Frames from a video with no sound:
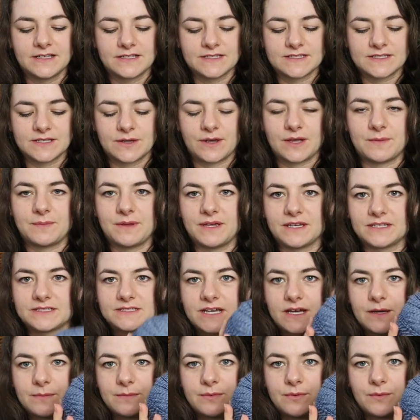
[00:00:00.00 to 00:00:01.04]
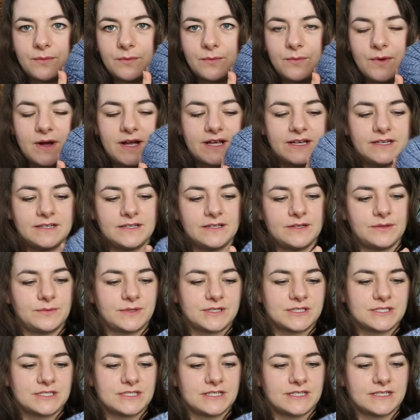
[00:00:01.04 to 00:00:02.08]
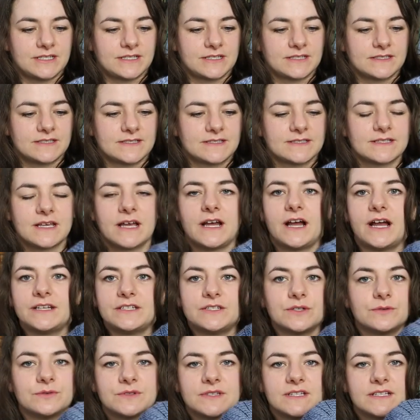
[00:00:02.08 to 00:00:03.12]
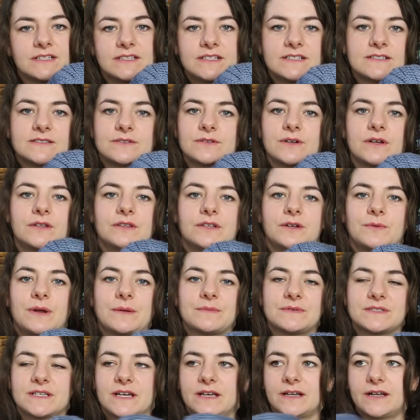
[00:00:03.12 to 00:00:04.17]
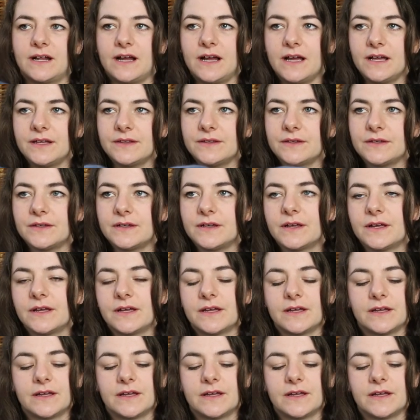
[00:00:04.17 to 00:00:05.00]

So I picked up one, which is, I don't think these are on their website either,